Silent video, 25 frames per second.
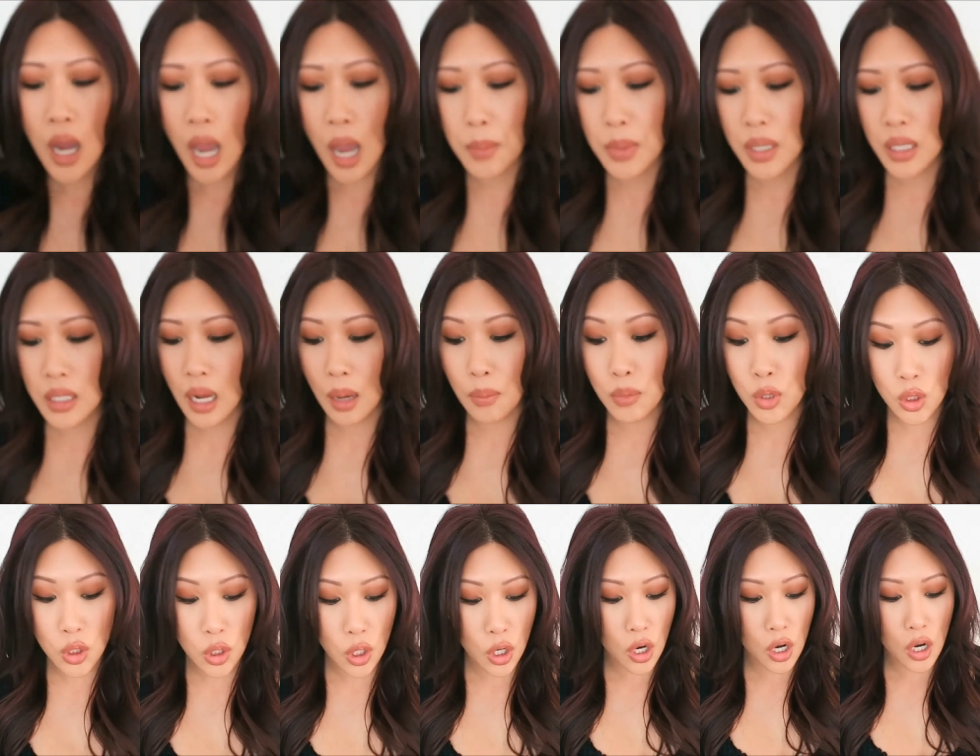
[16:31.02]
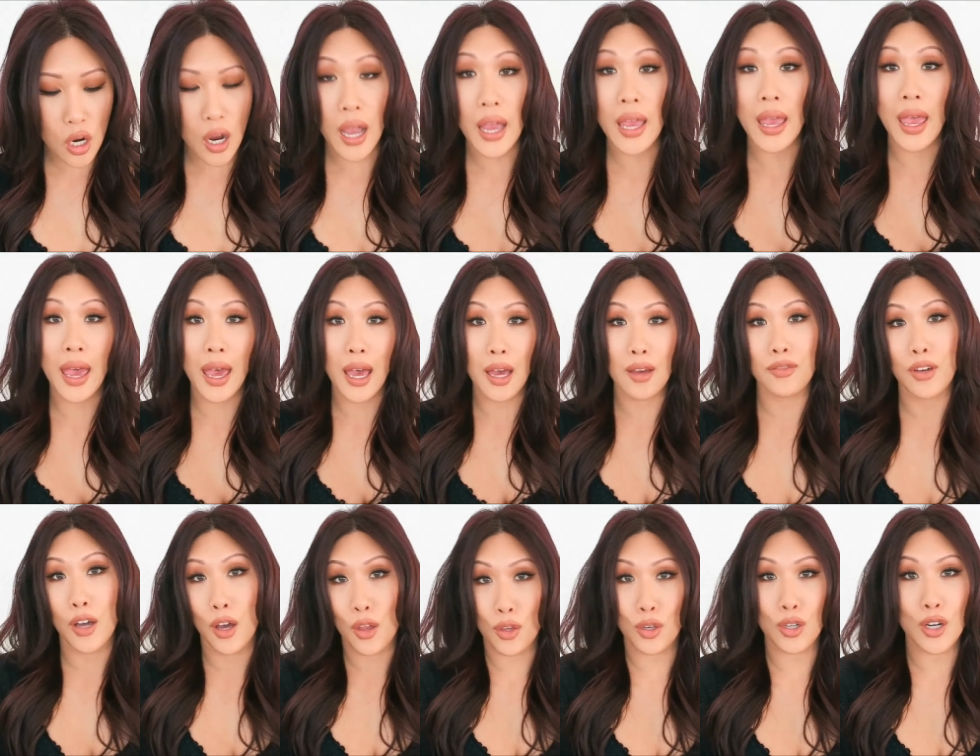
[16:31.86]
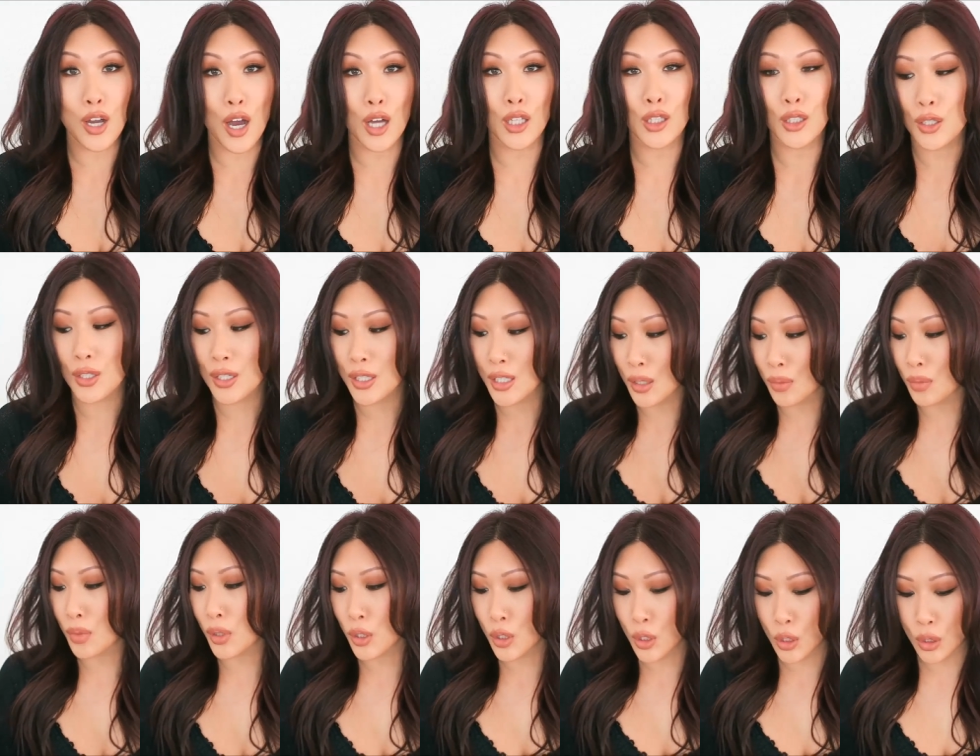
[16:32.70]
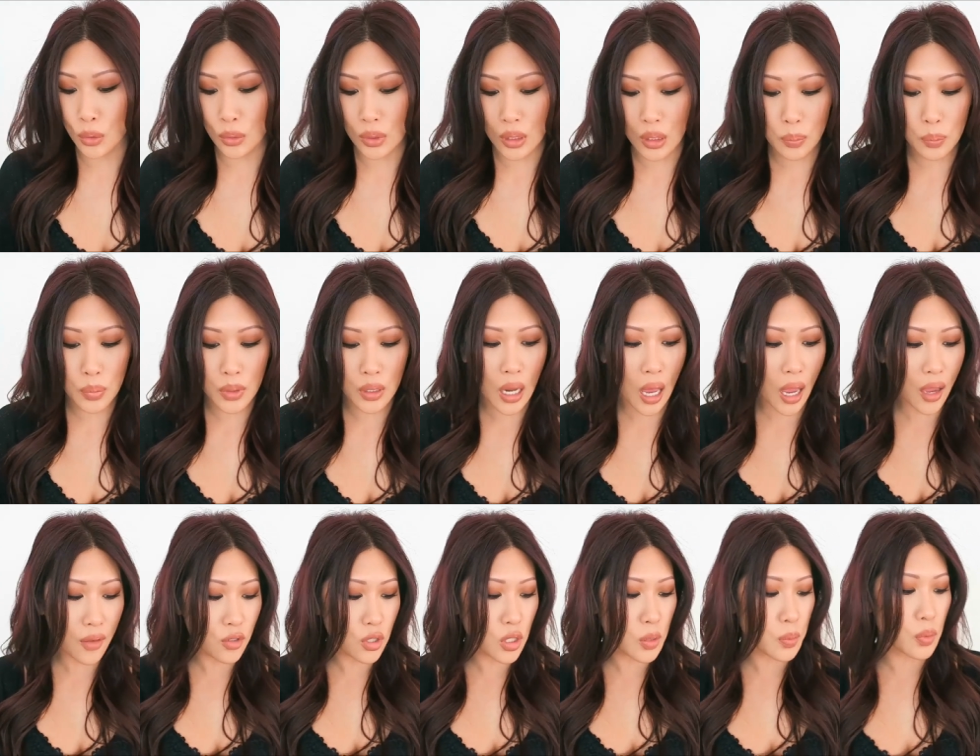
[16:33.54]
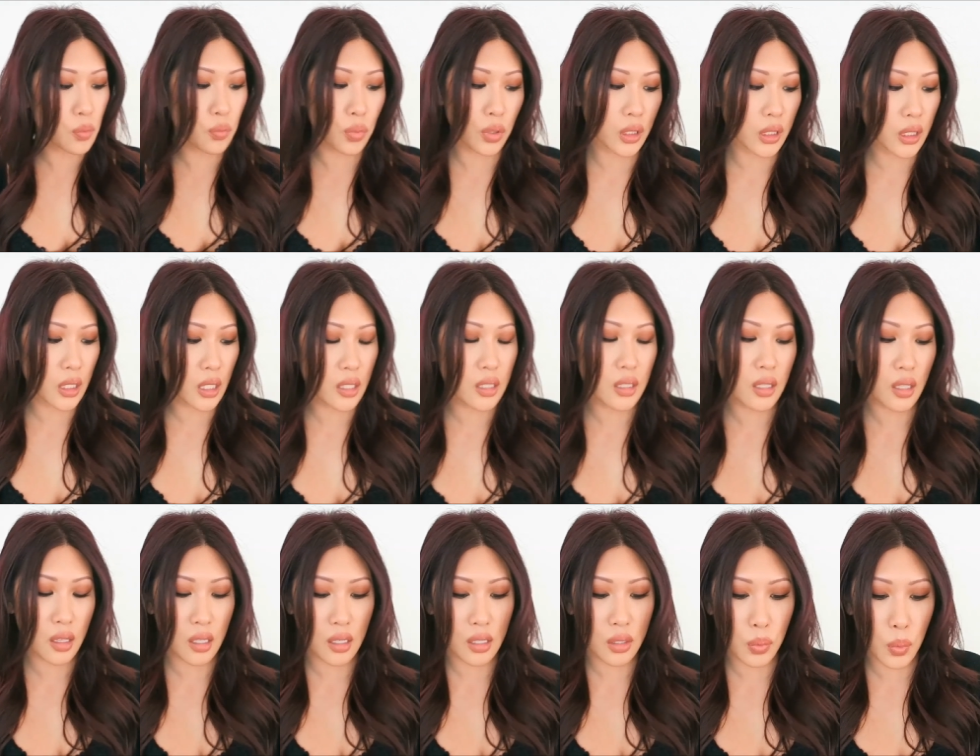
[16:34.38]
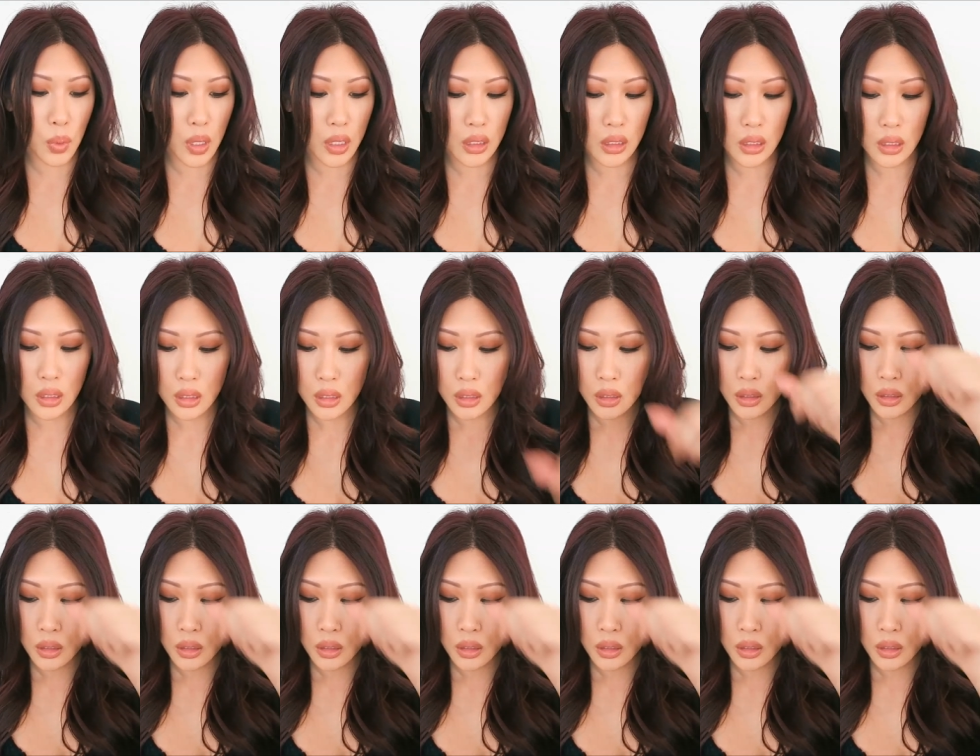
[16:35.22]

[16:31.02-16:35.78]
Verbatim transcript: I mean, I'm sure I have other colors similar to it, but I've just been really into this one.